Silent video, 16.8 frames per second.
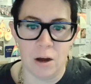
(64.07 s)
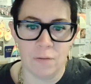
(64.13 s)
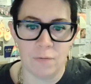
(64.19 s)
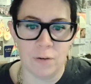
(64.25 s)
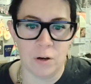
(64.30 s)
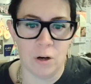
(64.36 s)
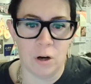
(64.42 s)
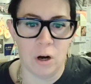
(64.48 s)

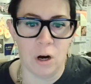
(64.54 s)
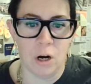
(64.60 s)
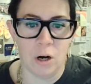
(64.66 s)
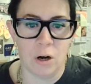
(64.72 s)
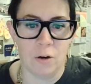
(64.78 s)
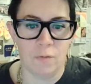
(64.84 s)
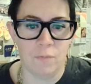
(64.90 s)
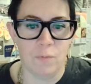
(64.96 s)
offer
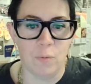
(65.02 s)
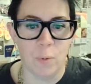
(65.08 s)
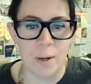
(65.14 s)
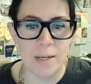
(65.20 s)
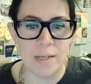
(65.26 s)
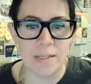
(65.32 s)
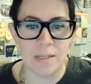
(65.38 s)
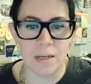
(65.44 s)
are
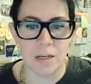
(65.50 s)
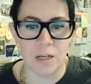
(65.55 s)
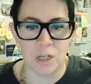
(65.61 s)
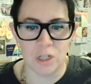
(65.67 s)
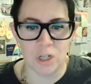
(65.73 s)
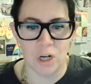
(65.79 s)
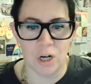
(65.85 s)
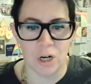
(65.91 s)
voice,
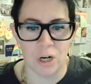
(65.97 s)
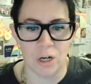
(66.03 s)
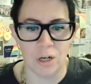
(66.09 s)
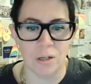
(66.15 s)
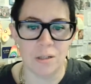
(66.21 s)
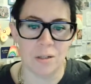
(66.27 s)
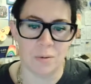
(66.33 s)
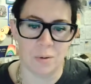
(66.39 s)

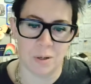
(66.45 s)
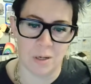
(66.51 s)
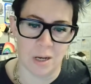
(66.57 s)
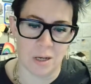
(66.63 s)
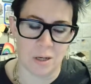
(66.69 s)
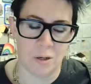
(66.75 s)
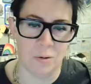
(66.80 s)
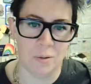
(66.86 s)
guitar, so
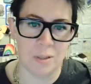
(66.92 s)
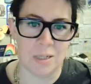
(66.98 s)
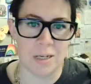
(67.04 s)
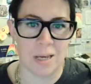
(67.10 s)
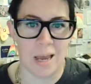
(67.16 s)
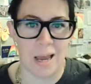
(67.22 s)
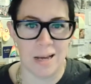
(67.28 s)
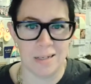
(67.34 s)

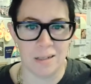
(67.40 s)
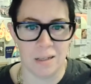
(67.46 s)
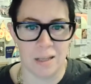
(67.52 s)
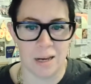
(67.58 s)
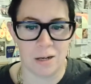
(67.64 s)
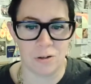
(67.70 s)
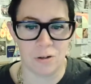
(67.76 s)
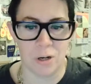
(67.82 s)
acoustic and
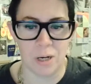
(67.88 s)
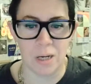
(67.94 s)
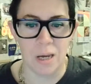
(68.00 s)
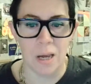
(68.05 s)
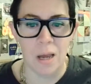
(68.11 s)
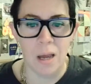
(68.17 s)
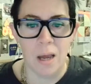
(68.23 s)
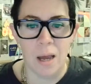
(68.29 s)
electric,
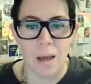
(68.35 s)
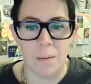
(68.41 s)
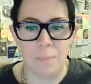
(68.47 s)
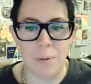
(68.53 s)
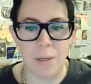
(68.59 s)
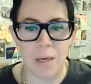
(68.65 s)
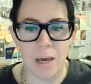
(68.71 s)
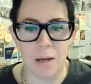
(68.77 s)

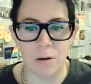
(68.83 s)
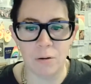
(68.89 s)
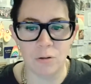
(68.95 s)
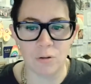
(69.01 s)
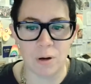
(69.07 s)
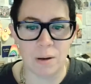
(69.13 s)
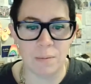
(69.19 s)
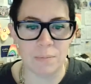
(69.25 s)
piano,
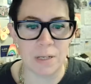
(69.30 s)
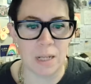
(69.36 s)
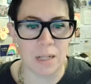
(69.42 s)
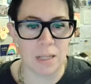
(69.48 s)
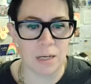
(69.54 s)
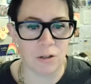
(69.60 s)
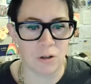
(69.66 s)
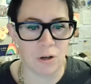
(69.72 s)
drums,
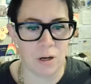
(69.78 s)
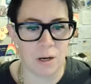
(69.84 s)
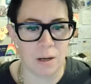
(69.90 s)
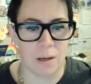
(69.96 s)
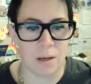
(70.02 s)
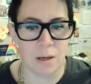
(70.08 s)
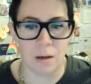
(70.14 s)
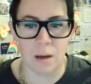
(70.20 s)

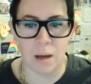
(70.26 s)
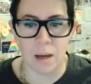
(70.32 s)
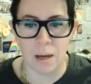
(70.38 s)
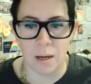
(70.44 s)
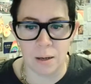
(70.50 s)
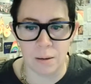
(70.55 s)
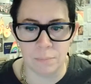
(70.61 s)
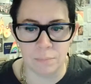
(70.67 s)
electronic,
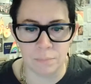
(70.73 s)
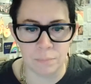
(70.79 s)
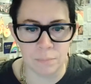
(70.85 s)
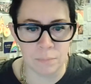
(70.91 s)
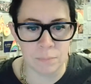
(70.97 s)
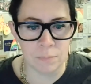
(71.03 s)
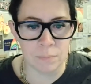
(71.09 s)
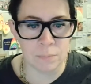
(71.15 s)
um,
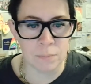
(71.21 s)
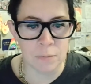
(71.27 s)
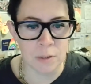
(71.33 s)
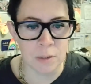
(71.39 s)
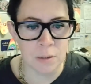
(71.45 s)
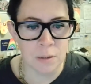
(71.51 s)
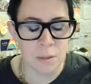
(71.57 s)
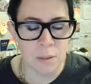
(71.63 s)

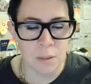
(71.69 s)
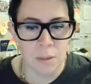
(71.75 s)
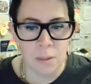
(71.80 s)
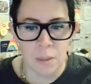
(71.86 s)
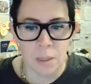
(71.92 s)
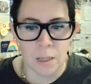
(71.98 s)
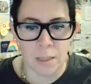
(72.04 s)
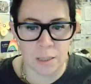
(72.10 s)

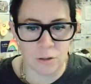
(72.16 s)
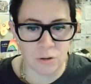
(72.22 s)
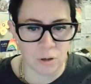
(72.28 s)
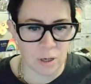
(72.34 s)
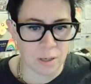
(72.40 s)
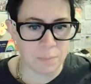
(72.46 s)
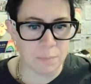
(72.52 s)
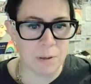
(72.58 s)

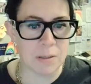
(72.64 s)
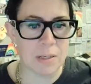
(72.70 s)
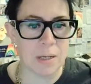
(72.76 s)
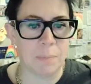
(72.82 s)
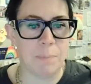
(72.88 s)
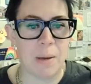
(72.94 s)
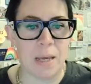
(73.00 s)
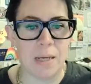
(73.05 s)
electronic
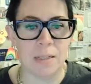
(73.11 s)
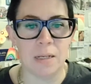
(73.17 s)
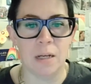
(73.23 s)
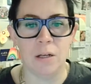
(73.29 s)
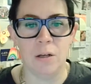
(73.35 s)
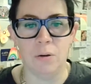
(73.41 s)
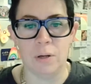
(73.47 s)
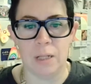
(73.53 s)
music, bass,
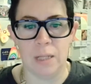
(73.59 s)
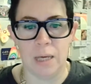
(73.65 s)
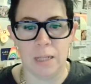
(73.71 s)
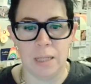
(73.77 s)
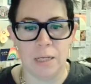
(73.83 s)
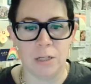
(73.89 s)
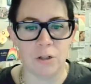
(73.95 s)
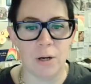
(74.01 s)
and
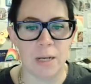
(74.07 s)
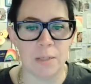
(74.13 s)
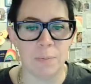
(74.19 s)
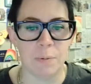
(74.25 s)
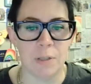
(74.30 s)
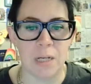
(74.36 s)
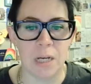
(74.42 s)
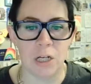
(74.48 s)
ukulele.
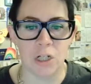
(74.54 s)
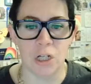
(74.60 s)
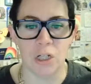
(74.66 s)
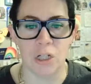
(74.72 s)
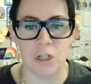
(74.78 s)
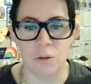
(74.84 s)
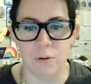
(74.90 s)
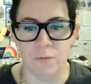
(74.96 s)

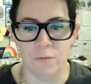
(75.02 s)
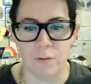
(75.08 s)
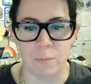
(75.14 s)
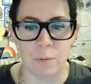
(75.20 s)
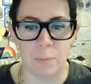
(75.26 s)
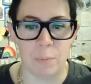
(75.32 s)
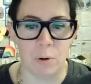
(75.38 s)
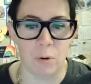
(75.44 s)
Transportation to and
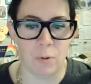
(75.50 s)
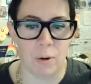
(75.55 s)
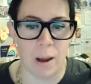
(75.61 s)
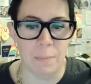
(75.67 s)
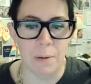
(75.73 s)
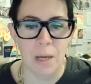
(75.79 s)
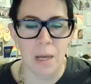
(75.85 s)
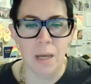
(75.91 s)
from the
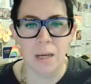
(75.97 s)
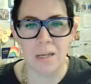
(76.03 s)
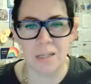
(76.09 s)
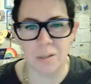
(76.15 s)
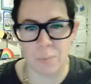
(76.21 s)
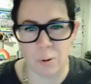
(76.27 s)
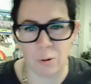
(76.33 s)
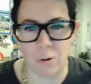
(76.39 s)
program,
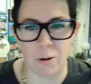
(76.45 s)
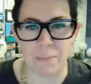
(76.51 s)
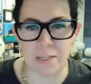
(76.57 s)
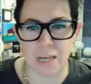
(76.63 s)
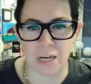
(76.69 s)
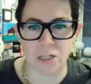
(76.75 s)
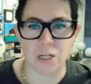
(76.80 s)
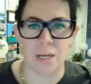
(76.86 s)
because the program
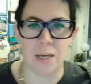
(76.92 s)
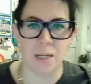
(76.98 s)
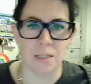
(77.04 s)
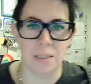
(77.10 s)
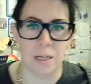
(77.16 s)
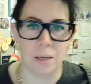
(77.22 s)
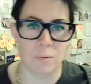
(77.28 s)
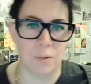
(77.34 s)
is actually
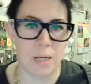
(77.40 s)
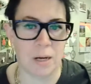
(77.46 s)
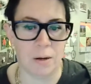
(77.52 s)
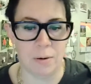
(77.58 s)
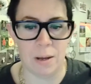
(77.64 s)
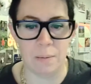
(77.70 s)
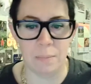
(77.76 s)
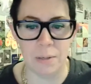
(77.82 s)
held
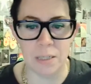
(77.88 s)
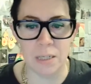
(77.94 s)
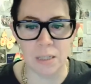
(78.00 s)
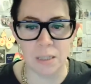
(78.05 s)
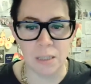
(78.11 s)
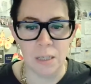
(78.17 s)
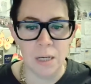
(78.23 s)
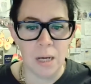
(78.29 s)
downtown
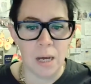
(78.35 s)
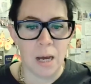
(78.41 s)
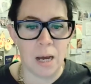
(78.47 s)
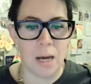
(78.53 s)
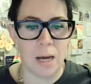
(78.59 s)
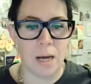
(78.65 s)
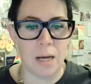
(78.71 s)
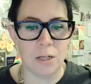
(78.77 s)
Edmonton.
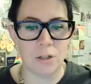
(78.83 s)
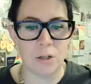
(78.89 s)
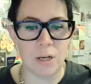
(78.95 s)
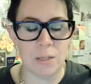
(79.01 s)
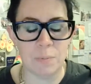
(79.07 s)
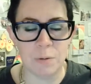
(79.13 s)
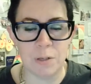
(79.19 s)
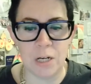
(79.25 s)
Uh,
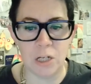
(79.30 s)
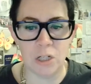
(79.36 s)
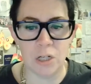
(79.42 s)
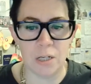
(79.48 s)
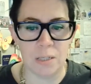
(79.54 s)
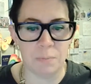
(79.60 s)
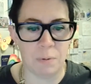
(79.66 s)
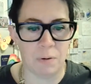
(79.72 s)

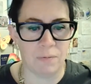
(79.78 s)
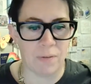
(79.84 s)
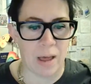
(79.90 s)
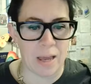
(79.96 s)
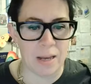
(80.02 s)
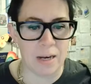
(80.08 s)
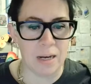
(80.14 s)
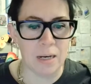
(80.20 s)
transportation is
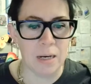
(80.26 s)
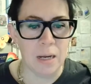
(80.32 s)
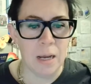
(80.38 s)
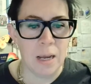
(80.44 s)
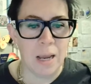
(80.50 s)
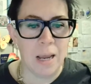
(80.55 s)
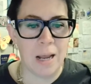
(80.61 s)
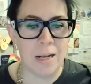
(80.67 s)
provided,
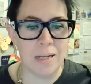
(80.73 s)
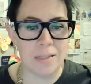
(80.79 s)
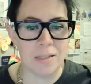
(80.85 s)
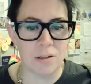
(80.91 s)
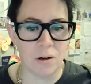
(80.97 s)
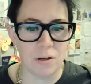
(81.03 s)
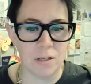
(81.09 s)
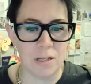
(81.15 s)
and it
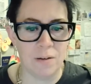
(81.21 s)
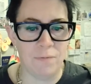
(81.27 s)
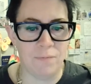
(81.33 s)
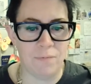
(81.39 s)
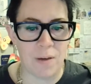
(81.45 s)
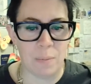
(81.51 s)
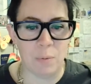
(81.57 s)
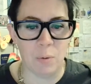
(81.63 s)
starts in
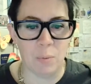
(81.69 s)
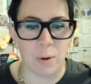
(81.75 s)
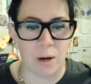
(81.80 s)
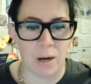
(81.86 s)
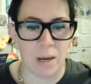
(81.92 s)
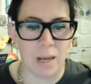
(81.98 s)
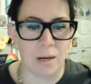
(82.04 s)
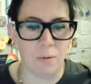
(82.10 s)

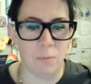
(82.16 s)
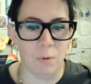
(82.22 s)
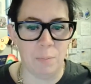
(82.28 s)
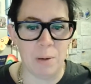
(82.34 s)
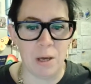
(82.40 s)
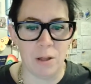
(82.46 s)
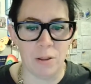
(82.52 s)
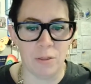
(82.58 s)
February, and it will
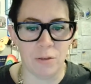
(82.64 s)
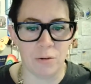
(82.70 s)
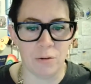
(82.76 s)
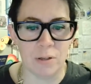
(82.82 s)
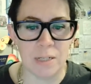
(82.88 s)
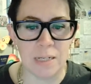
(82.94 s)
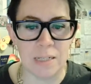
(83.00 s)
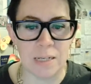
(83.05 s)
be on
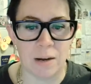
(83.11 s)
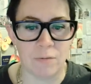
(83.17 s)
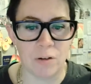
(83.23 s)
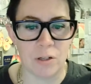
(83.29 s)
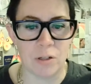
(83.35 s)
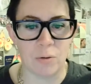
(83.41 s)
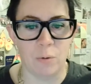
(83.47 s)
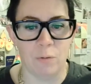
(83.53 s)
Thursdays
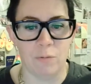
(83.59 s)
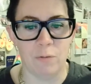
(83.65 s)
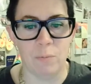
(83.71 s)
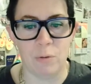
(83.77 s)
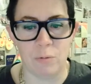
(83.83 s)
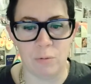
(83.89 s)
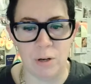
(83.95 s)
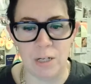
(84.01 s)
after school
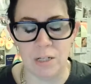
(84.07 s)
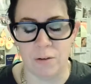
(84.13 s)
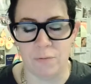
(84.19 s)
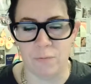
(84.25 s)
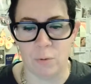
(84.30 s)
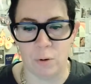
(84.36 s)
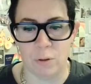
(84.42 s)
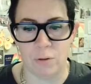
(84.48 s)
from 3 till
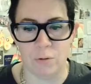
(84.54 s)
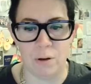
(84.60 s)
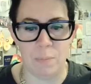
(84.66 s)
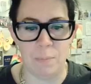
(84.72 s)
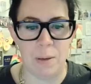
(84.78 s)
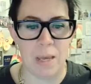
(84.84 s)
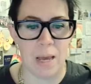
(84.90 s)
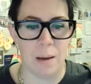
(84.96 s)

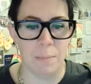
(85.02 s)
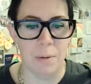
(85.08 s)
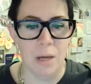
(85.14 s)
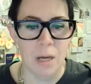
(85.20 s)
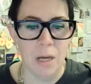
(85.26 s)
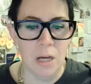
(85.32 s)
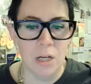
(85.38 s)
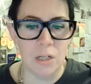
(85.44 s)
4.30 p.m.
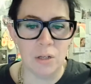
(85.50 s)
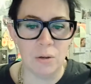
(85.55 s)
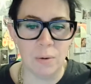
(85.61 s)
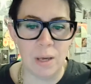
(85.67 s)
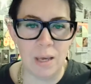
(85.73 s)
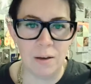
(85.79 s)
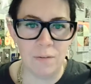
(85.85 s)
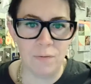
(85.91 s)
So
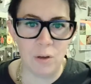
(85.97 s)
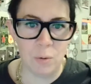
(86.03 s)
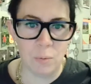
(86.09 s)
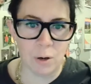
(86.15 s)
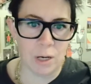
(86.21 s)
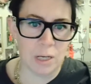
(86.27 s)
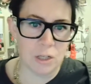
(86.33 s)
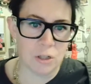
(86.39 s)
if you
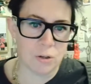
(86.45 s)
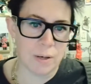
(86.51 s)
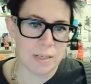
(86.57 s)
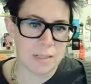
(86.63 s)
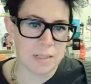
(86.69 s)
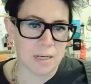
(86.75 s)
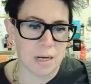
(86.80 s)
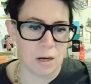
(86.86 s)
are
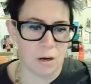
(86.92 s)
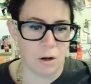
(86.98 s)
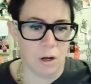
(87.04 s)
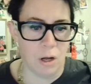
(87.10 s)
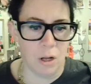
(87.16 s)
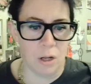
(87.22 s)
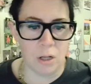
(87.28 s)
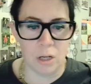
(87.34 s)
interested at
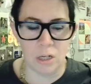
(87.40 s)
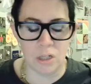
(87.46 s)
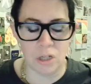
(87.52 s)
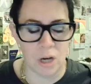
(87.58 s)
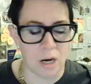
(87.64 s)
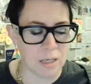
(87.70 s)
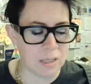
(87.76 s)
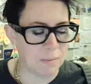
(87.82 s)
all,
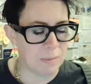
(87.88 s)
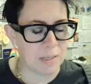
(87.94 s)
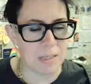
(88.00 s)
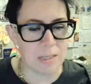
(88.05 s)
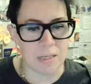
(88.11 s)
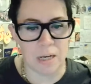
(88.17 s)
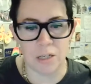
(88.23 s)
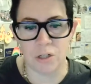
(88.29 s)
talk to
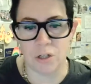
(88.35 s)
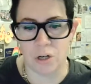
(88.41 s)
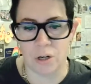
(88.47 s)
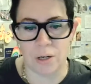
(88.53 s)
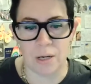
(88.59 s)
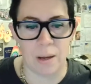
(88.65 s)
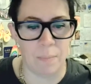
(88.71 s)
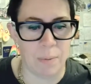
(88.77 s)
Mrs.
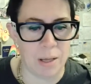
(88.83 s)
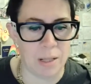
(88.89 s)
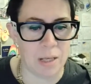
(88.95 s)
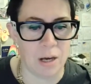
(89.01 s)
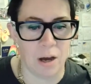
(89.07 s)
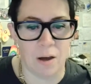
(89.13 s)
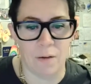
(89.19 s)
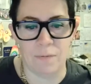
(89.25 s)
Hunter, come by
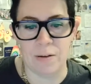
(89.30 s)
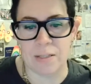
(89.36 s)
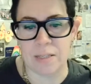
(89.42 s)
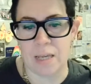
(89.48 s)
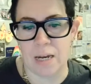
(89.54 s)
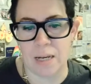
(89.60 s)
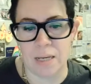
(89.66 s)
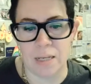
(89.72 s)
the office,
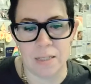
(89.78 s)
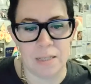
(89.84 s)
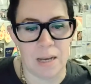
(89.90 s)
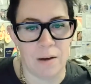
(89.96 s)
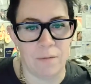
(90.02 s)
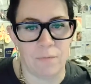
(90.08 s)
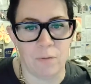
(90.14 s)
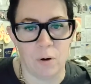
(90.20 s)
get a
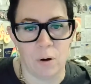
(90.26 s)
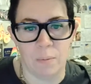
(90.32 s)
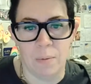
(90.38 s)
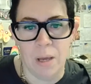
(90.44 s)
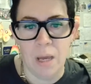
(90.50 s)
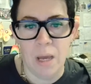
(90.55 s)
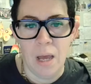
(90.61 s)
consent form.